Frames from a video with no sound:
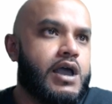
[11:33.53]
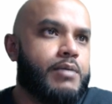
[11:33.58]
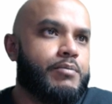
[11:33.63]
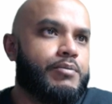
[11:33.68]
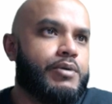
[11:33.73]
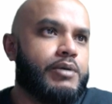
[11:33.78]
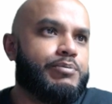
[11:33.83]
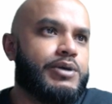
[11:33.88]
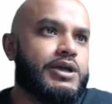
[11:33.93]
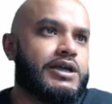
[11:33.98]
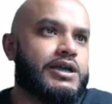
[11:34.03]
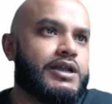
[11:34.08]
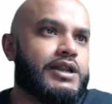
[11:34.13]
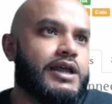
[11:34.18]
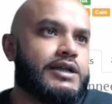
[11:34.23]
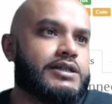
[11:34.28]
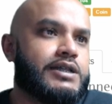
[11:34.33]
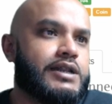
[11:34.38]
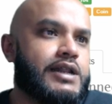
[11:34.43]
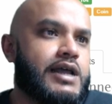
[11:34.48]
But
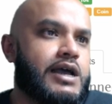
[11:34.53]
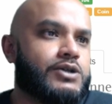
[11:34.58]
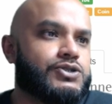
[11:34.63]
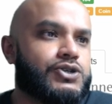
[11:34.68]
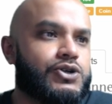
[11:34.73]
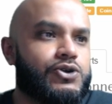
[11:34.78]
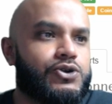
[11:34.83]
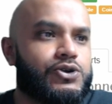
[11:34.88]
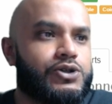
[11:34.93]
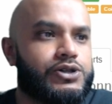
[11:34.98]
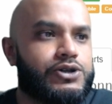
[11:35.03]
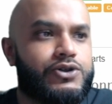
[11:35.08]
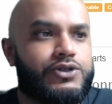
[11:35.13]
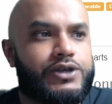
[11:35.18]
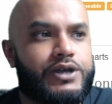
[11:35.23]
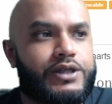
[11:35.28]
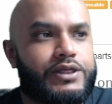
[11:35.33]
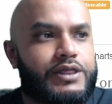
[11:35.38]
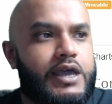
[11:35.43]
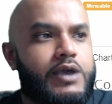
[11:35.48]
Bitconnect announced earlier
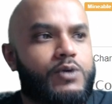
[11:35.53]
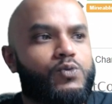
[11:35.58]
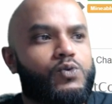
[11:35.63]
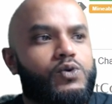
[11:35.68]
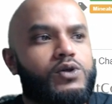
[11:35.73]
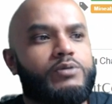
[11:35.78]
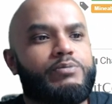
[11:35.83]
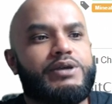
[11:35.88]
that they will